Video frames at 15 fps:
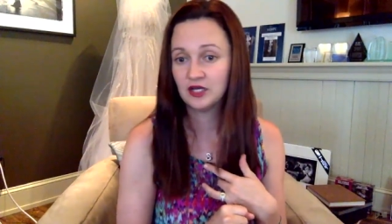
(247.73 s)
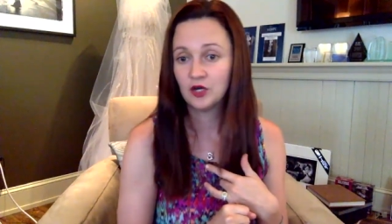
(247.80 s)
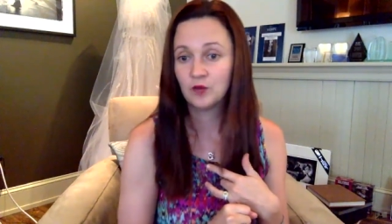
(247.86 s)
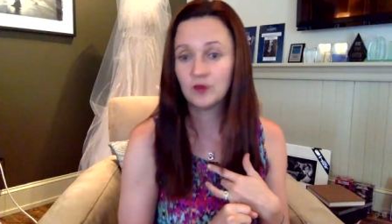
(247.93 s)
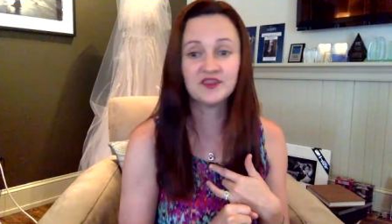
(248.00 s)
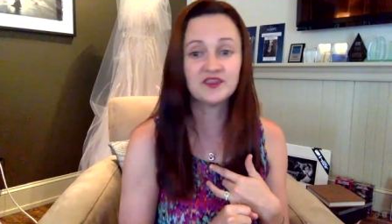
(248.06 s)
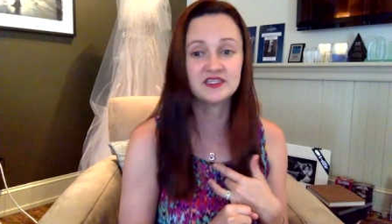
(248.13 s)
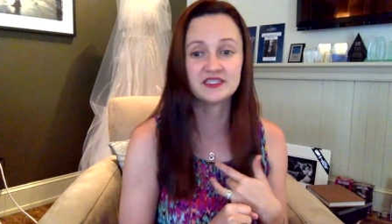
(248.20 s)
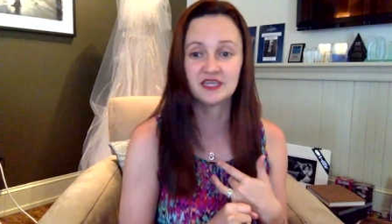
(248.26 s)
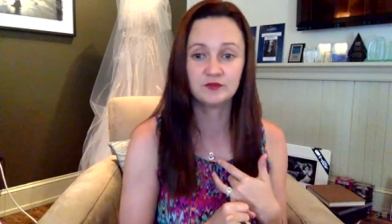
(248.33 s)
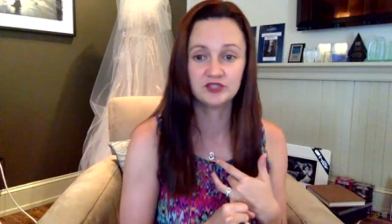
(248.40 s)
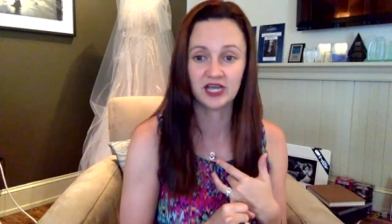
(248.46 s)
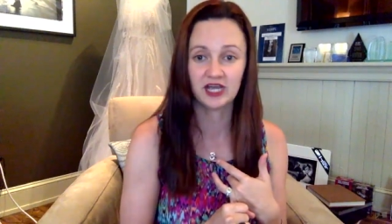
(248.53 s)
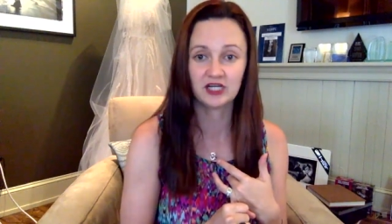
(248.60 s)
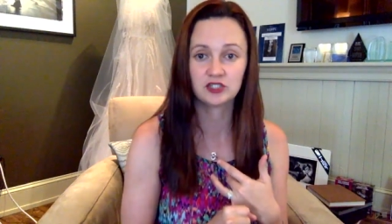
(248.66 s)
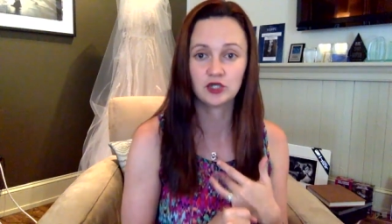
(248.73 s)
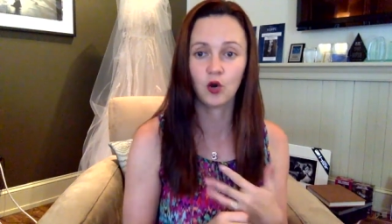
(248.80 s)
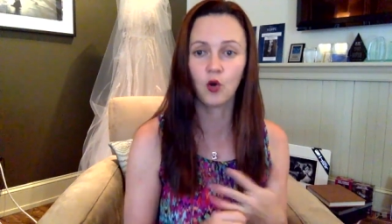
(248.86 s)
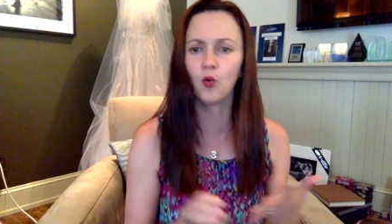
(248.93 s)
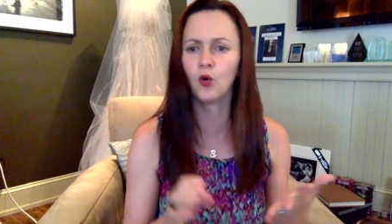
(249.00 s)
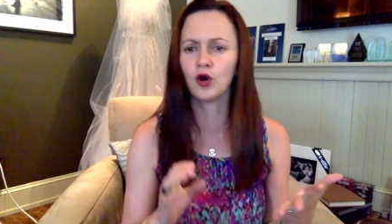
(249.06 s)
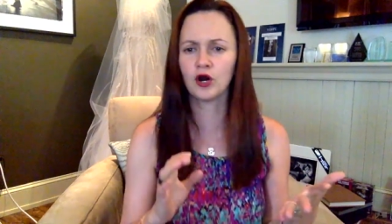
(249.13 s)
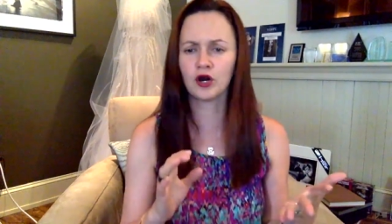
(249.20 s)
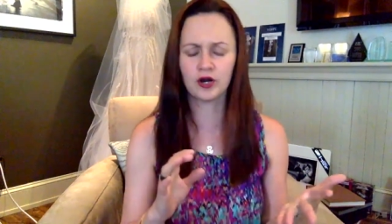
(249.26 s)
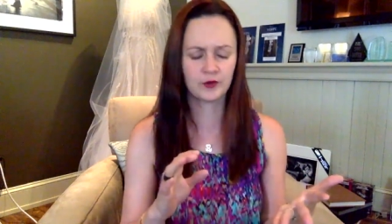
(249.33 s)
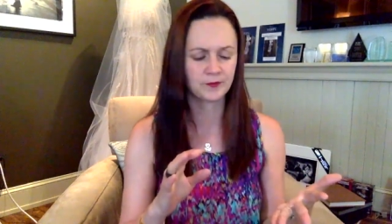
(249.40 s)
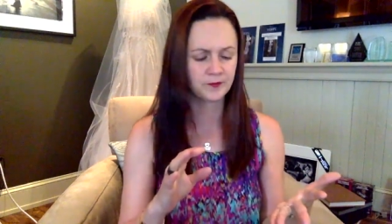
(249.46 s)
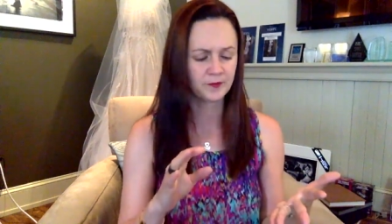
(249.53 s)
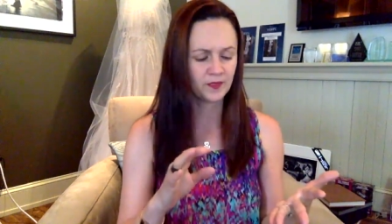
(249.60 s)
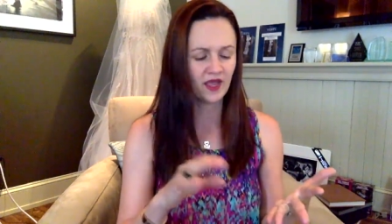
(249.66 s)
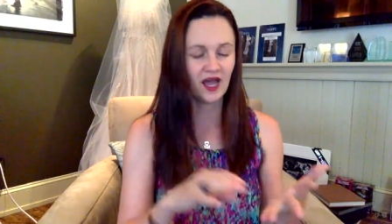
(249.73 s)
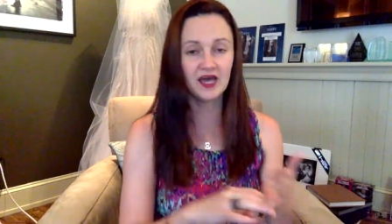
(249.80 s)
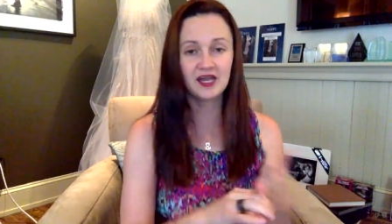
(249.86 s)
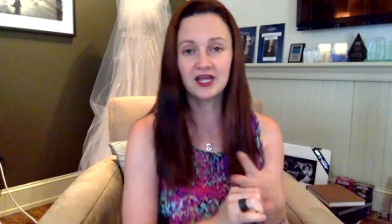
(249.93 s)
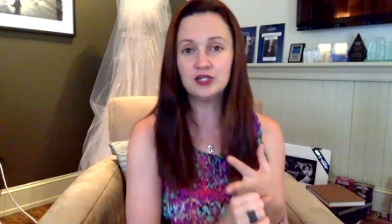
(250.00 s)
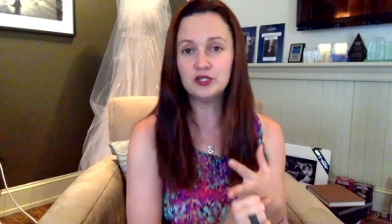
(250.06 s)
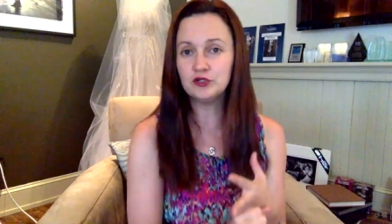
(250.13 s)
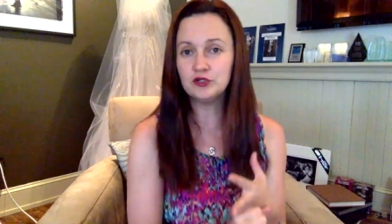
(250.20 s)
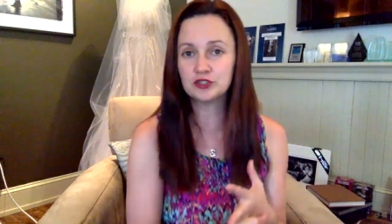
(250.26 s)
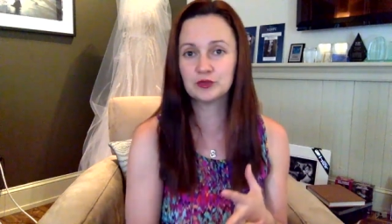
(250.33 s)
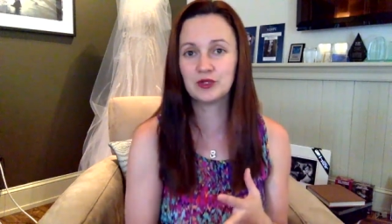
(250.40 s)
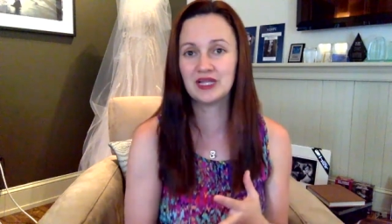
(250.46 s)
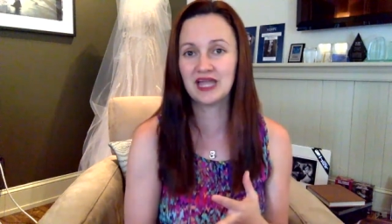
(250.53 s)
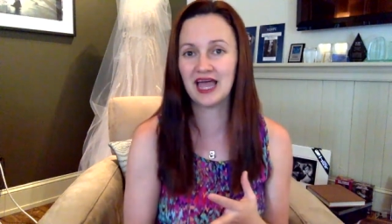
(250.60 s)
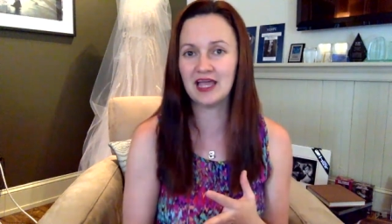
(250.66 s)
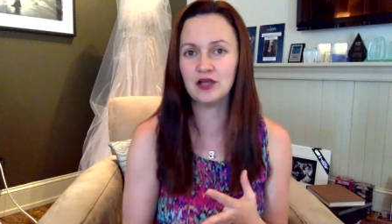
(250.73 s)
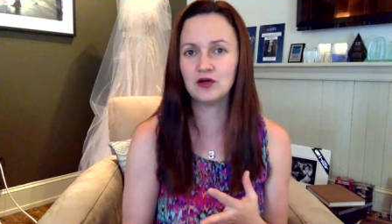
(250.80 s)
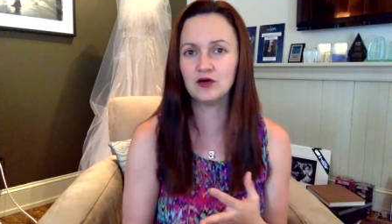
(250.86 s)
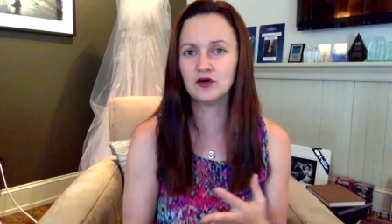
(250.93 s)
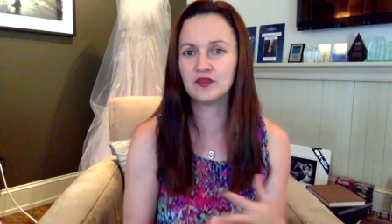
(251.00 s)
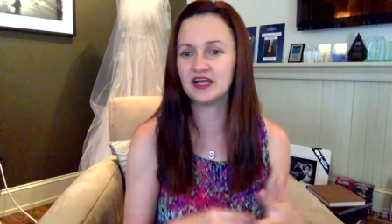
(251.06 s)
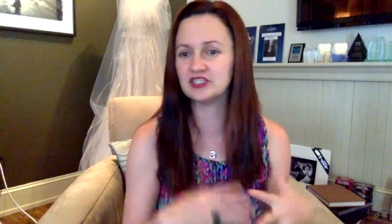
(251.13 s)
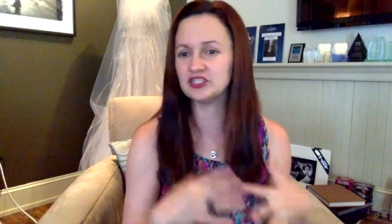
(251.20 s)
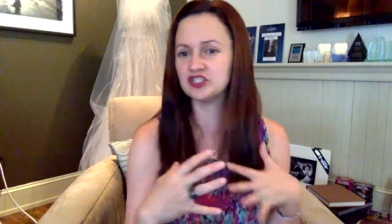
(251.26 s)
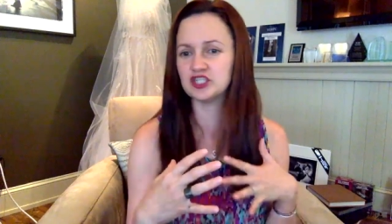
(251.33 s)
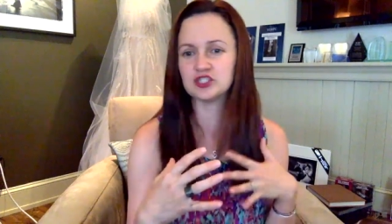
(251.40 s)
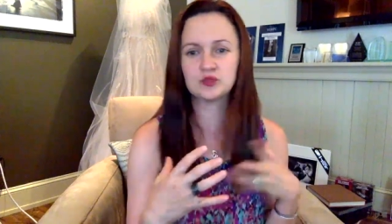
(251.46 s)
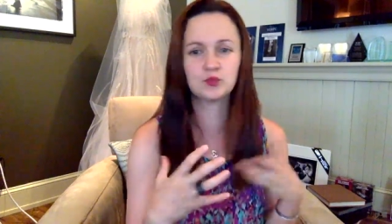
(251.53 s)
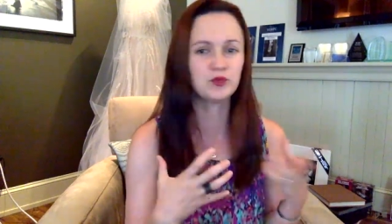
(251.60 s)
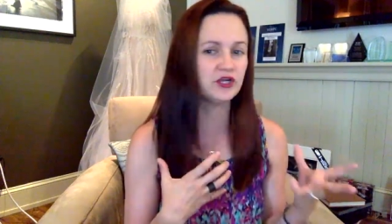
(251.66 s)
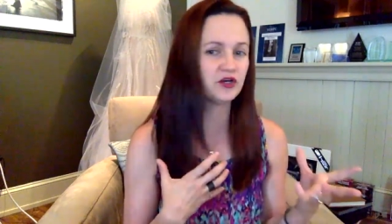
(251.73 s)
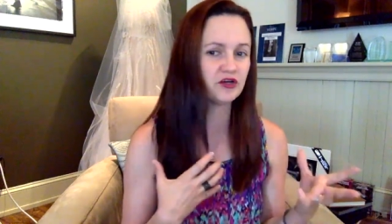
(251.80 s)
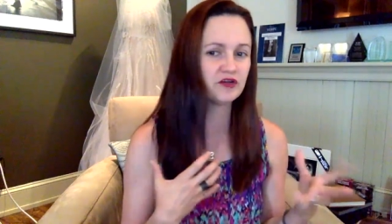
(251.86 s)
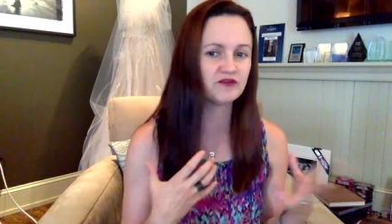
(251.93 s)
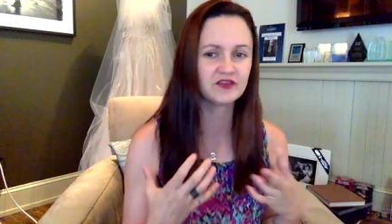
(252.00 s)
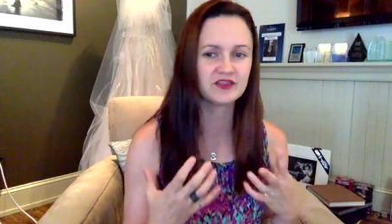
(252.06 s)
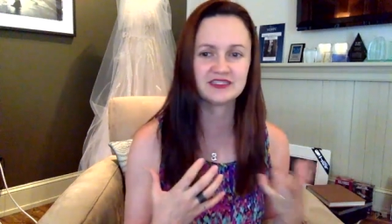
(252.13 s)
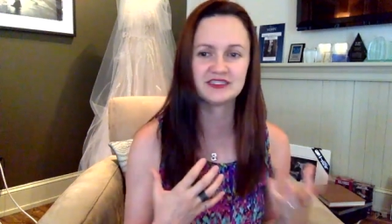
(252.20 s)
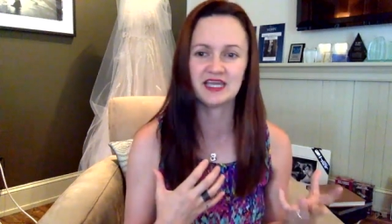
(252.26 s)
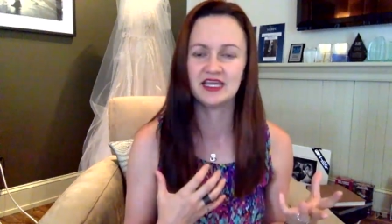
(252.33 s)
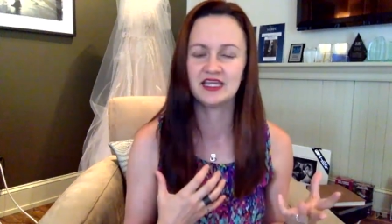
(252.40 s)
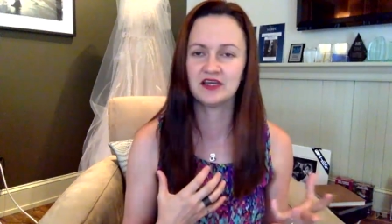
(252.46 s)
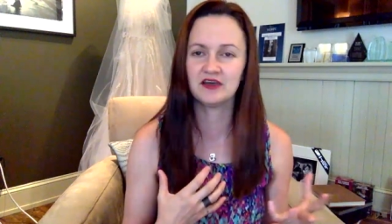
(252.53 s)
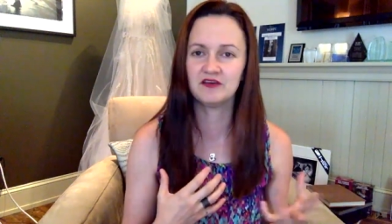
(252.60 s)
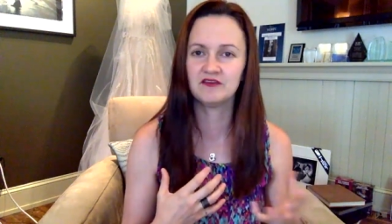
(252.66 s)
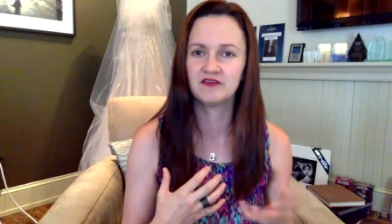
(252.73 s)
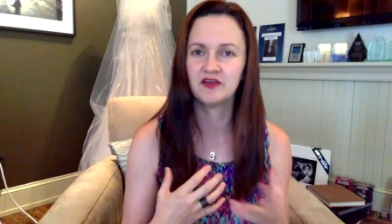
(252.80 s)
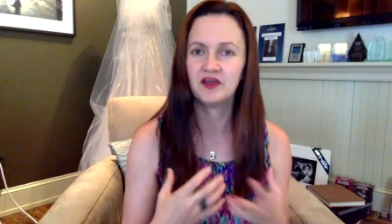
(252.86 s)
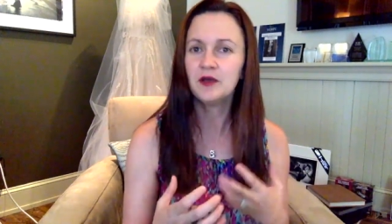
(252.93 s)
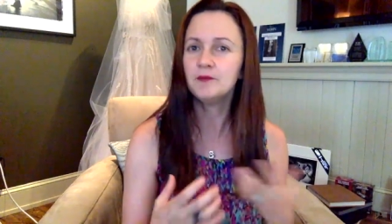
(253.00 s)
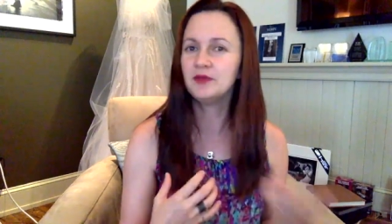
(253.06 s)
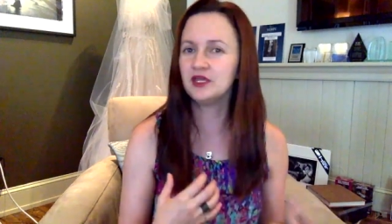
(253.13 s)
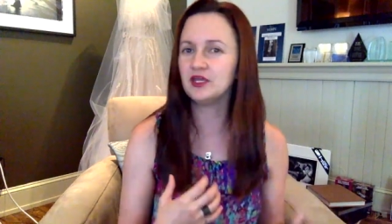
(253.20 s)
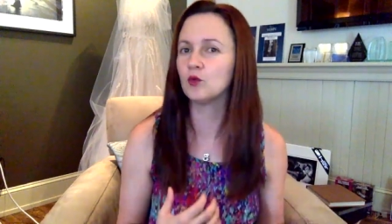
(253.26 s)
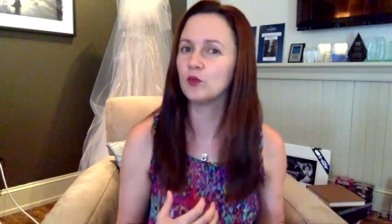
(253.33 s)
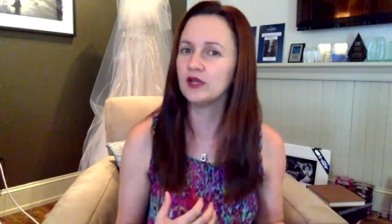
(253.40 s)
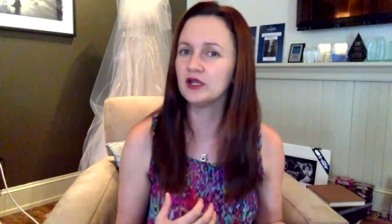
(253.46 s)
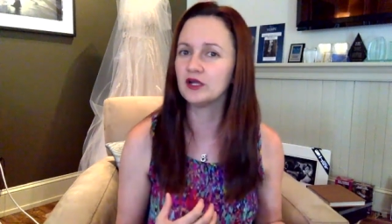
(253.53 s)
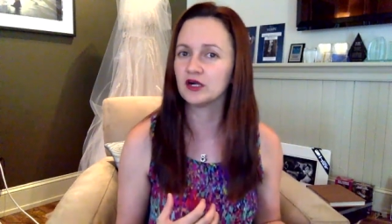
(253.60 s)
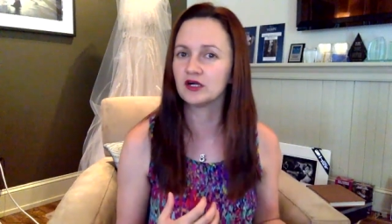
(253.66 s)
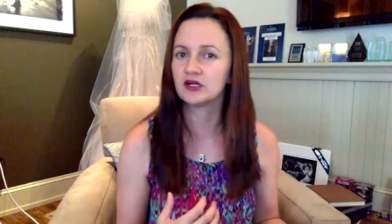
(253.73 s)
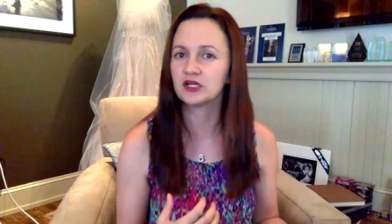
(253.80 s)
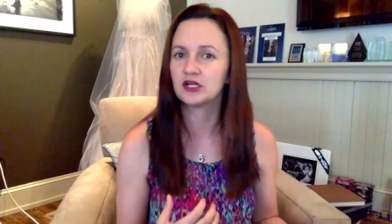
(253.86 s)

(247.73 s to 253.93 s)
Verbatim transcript: with the subject, or an unusual angle that's just weird for the sake of being weird.